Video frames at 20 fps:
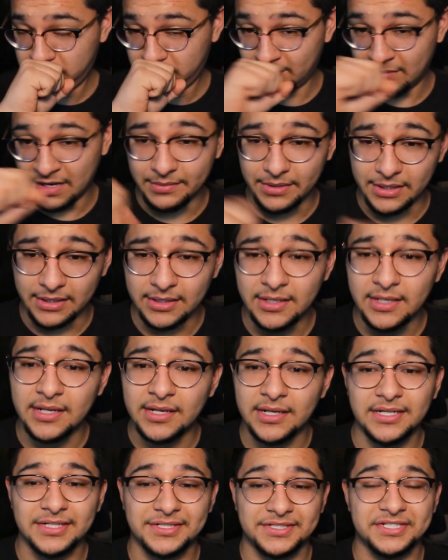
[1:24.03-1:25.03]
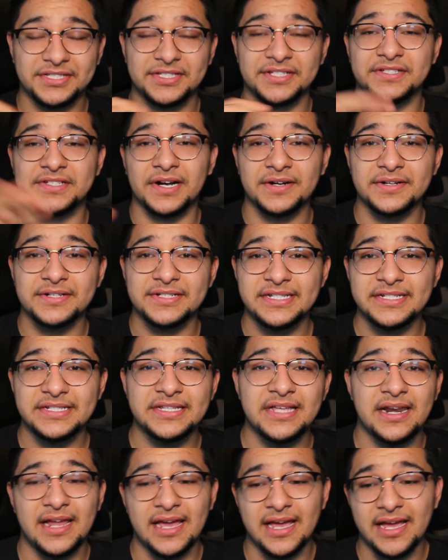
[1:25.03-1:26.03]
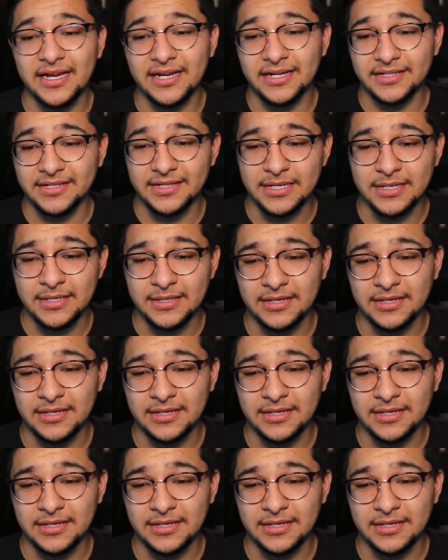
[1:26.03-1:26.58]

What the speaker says: My bad. Just the soccer season, and